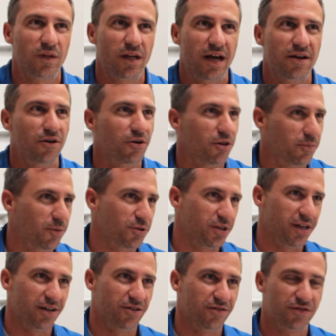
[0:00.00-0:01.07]
I don't know the
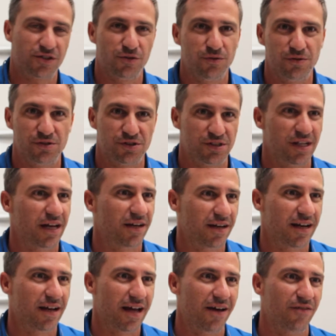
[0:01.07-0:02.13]
percentage of schools that
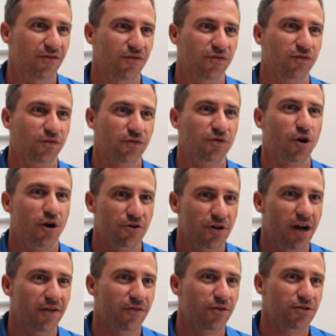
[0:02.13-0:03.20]
have car
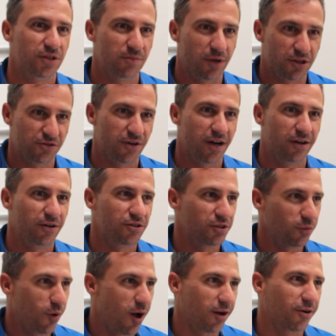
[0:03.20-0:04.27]
drivers and bus riders
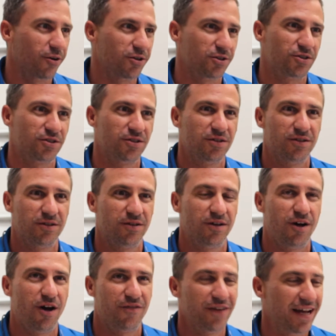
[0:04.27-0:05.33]
and walkers
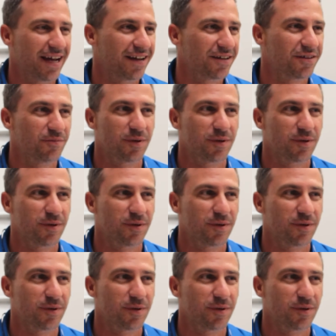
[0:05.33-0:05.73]
offhand,